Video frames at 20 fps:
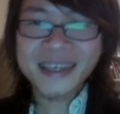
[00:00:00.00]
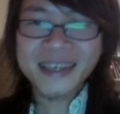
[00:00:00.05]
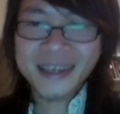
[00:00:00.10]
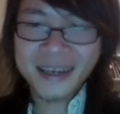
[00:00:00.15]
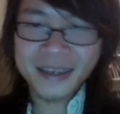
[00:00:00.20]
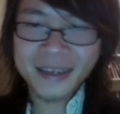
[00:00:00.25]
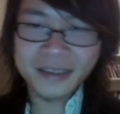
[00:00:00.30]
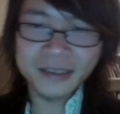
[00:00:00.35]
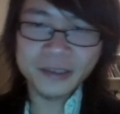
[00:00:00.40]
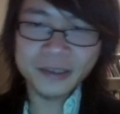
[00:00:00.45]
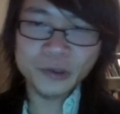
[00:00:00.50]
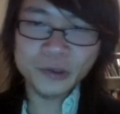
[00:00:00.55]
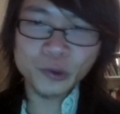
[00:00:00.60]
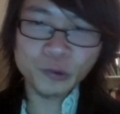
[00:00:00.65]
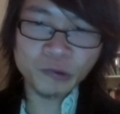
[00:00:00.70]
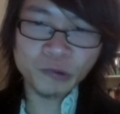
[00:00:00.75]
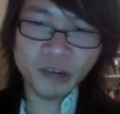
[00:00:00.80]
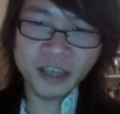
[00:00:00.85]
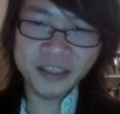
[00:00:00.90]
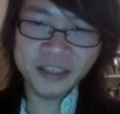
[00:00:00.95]
and to
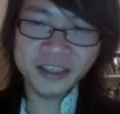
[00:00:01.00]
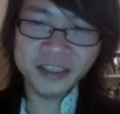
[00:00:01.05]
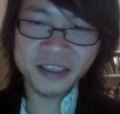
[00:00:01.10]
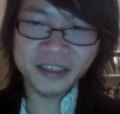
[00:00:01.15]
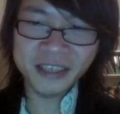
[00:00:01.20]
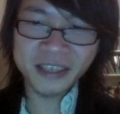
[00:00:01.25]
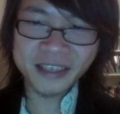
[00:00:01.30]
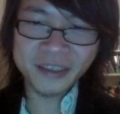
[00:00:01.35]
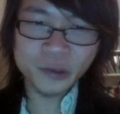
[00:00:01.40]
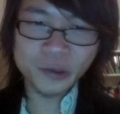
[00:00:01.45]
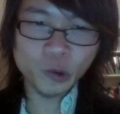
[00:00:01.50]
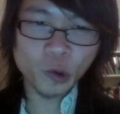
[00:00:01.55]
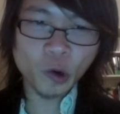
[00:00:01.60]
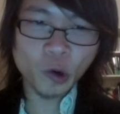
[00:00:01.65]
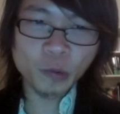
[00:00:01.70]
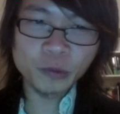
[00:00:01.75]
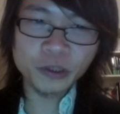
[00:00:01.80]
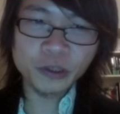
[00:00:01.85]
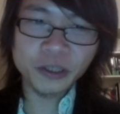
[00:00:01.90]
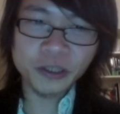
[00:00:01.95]
find in technical
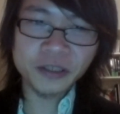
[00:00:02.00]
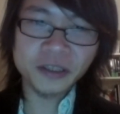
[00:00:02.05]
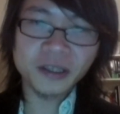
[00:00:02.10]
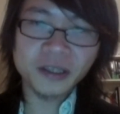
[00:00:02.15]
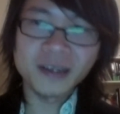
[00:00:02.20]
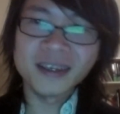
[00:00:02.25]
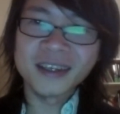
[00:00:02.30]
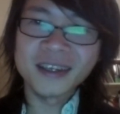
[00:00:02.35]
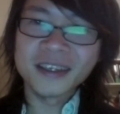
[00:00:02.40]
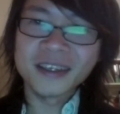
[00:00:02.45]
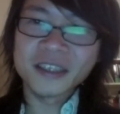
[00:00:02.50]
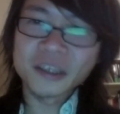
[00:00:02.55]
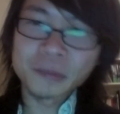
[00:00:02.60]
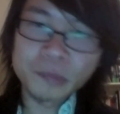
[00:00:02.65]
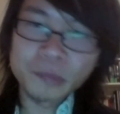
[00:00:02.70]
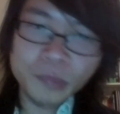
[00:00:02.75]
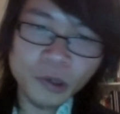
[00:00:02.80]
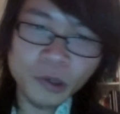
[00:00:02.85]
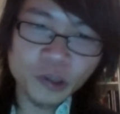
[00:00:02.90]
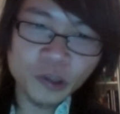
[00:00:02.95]
objects the
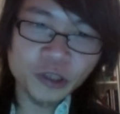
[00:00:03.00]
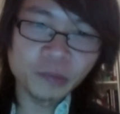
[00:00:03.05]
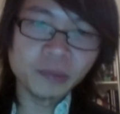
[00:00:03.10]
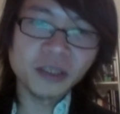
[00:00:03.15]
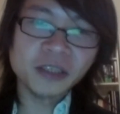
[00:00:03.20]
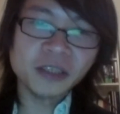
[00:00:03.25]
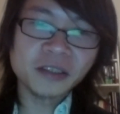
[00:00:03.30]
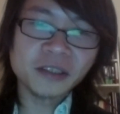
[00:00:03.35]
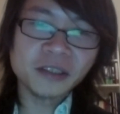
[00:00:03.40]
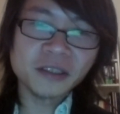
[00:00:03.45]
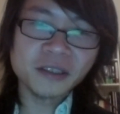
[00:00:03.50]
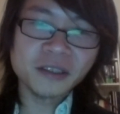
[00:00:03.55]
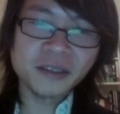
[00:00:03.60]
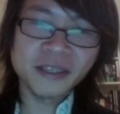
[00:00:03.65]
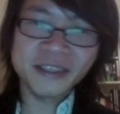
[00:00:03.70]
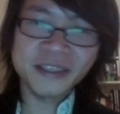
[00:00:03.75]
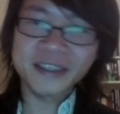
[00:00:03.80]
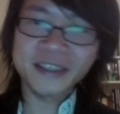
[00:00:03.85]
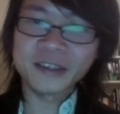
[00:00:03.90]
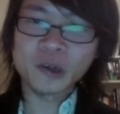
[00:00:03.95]
possibility
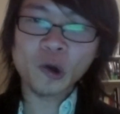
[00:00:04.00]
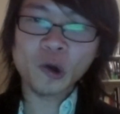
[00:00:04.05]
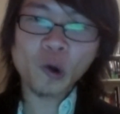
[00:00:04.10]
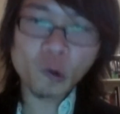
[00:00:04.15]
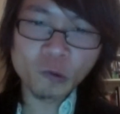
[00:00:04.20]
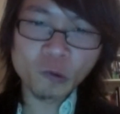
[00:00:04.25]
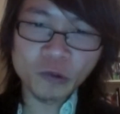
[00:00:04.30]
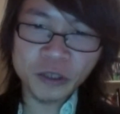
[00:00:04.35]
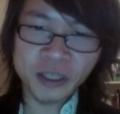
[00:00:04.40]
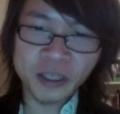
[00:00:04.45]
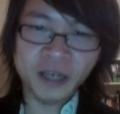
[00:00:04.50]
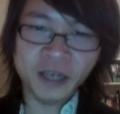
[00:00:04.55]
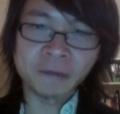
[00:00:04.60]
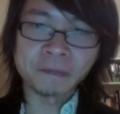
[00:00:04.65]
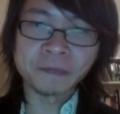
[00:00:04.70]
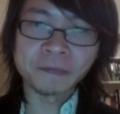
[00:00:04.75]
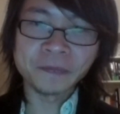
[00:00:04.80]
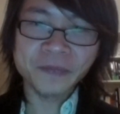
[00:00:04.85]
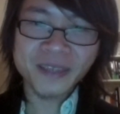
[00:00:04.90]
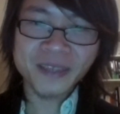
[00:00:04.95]
that can overcome
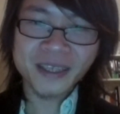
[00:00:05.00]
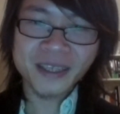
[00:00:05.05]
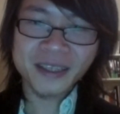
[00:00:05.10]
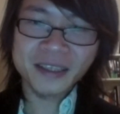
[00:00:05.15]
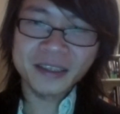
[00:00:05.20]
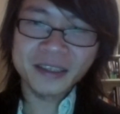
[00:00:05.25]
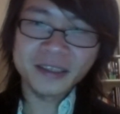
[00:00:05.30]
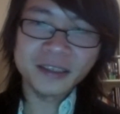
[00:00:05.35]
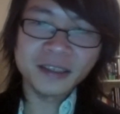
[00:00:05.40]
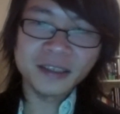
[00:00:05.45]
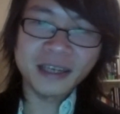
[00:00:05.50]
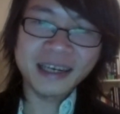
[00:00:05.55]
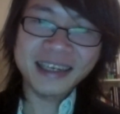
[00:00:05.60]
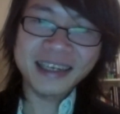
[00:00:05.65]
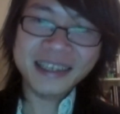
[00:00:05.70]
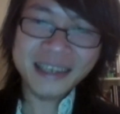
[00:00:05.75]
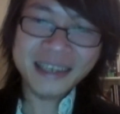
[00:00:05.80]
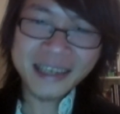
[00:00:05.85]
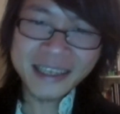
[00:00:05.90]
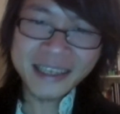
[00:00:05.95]
the
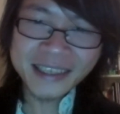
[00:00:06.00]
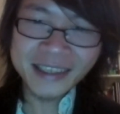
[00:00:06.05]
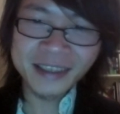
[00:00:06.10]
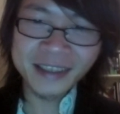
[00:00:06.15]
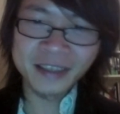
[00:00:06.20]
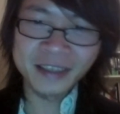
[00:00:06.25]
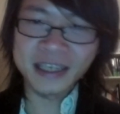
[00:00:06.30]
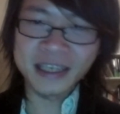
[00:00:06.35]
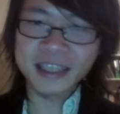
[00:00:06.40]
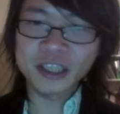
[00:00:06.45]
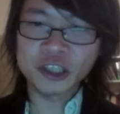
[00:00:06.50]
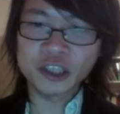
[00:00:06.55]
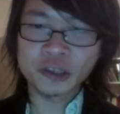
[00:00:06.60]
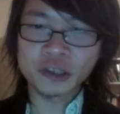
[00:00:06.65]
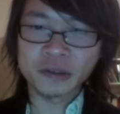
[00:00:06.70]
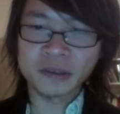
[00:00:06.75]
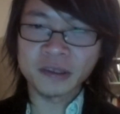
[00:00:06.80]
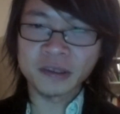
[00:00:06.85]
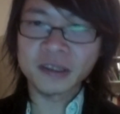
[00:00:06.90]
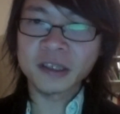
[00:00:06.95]
alienation
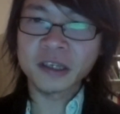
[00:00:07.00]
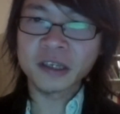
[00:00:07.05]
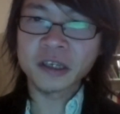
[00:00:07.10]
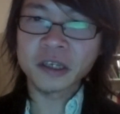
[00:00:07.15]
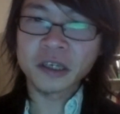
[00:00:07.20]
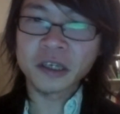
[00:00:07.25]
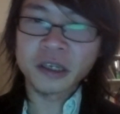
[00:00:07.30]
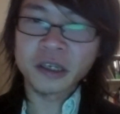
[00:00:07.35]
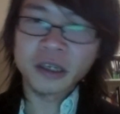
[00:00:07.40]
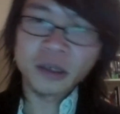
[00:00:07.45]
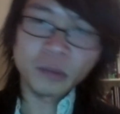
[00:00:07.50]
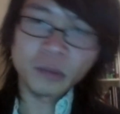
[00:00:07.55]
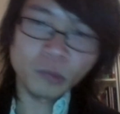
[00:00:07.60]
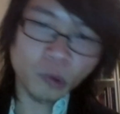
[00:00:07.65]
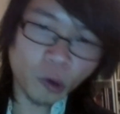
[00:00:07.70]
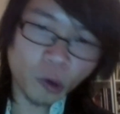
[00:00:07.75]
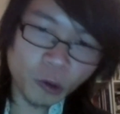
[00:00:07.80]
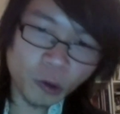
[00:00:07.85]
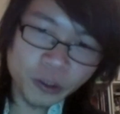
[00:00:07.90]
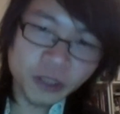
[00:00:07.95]

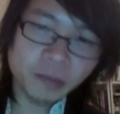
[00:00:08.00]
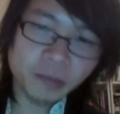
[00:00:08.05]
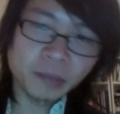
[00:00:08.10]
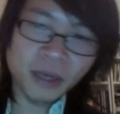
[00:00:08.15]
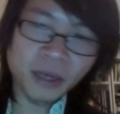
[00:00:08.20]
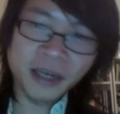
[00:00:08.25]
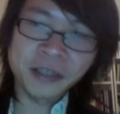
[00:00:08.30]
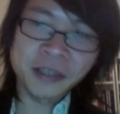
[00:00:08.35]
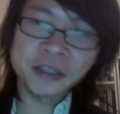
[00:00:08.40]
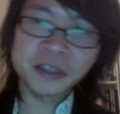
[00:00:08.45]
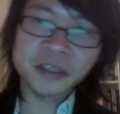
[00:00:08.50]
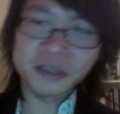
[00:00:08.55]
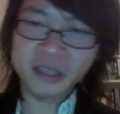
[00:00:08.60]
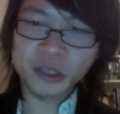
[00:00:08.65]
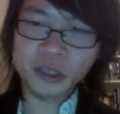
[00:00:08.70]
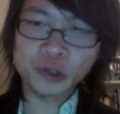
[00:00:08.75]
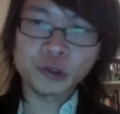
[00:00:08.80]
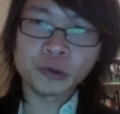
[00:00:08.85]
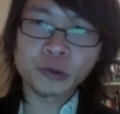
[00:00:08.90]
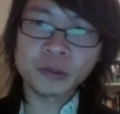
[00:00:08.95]
brought by
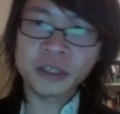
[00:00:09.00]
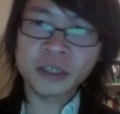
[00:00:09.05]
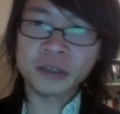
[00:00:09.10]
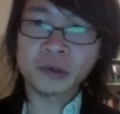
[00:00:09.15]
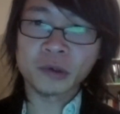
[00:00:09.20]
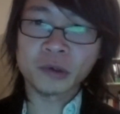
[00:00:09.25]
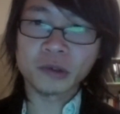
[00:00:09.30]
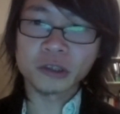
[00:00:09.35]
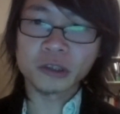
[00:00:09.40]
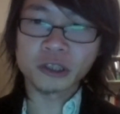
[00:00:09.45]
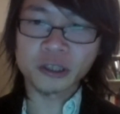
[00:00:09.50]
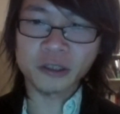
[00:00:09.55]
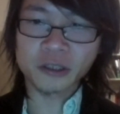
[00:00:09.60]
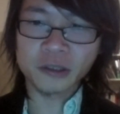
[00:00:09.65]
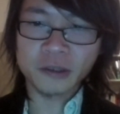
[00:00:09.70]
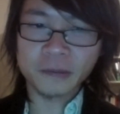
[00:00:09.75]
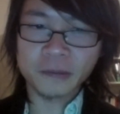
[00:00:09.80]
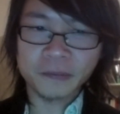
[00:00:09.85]
industrial technologies.